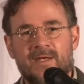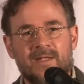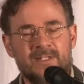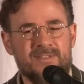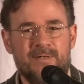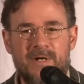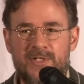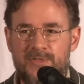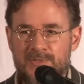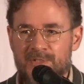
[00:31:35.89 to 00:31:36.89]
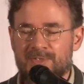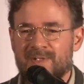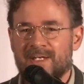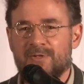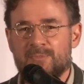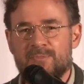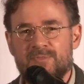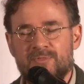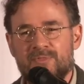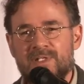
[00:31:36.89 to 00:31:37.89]
that's not my career. I don't
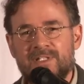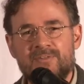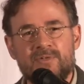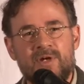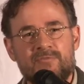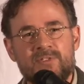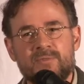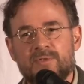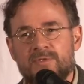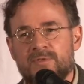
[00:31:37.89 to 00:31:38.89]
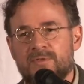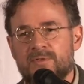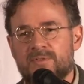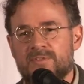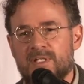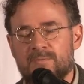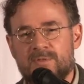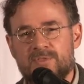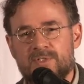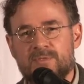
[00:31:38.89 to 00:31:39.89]
really feel comfortable selling my
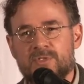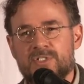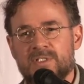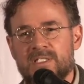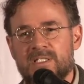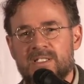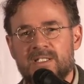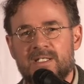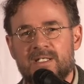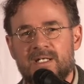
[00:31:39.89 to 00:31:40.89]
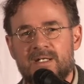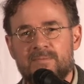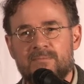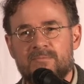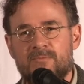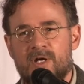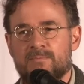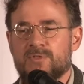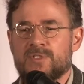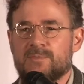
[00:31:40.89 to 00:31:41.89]
music commercially. Uh, I
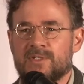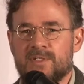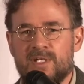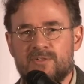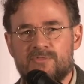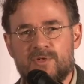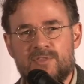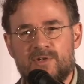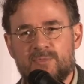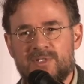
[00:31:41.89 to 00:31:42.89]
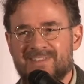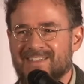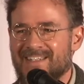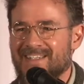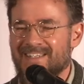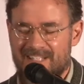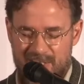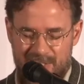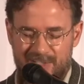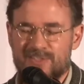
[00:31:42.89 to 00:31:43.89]
write music because I can't afford a therapist, and uh,
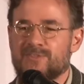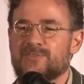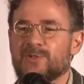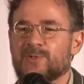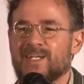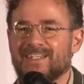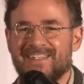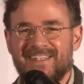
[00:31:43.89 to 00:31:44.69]
it doesn't feel right